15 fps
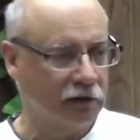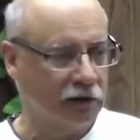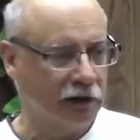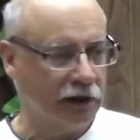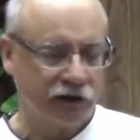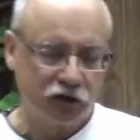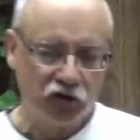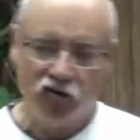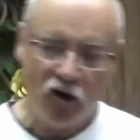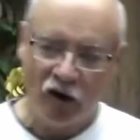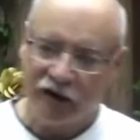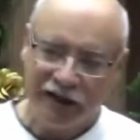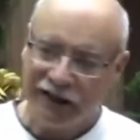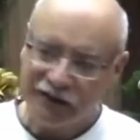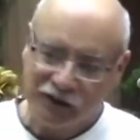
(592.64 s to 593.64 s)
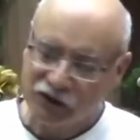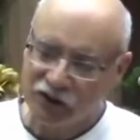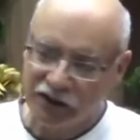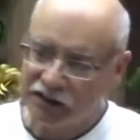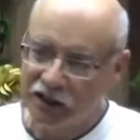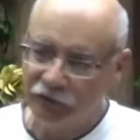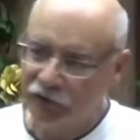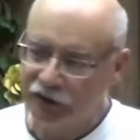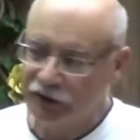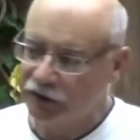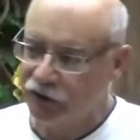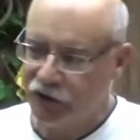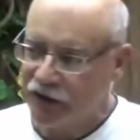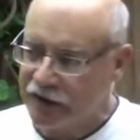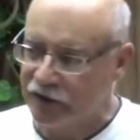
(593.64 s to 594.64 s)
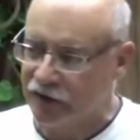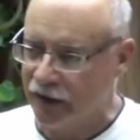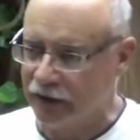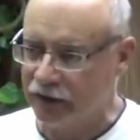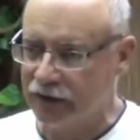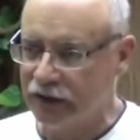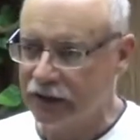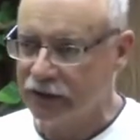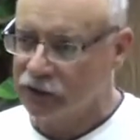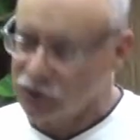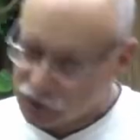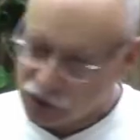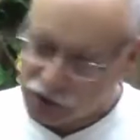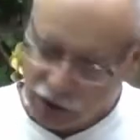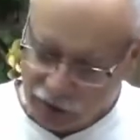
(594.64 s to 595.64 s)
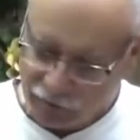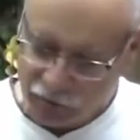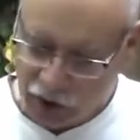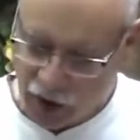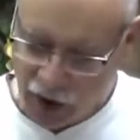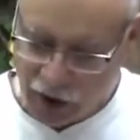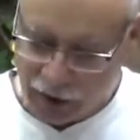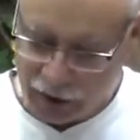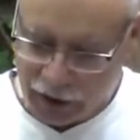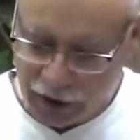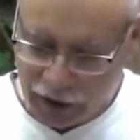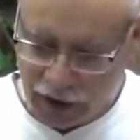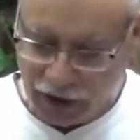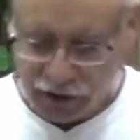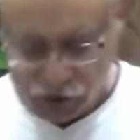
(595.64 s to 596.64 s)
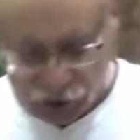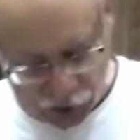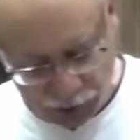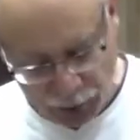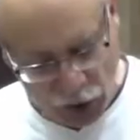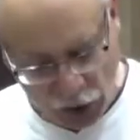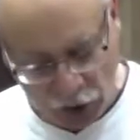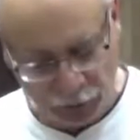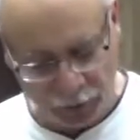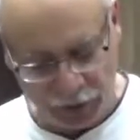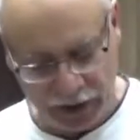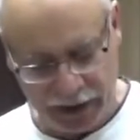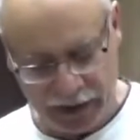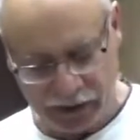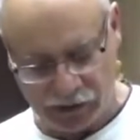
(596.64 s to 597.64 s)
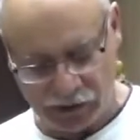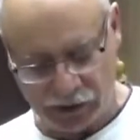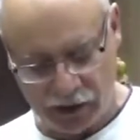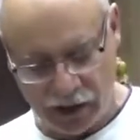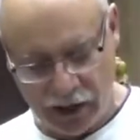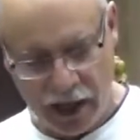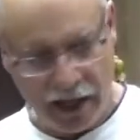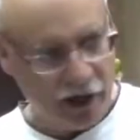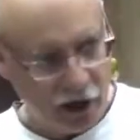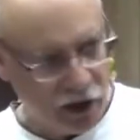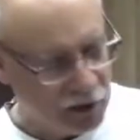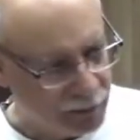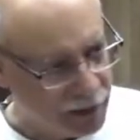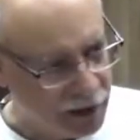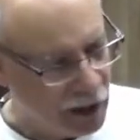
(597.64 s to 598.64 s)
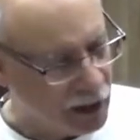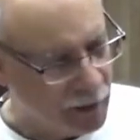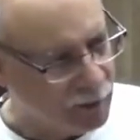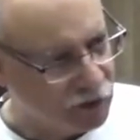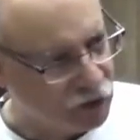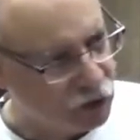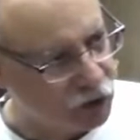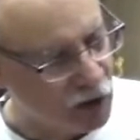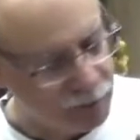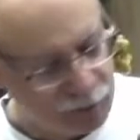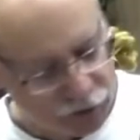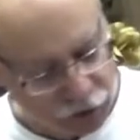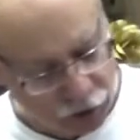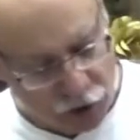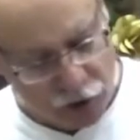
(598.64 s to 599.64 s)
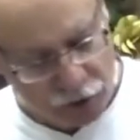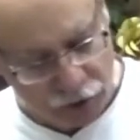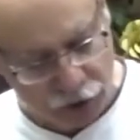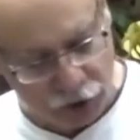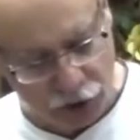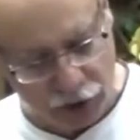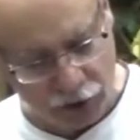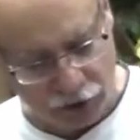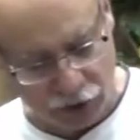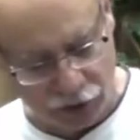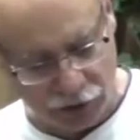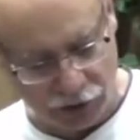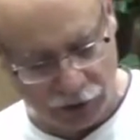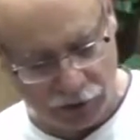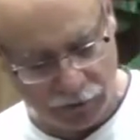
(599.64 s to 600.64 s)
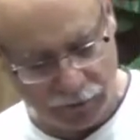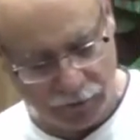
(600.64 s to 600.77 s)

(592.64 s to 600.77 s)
It's not an insignificant thing then to serve God in a small place and in an obscure church.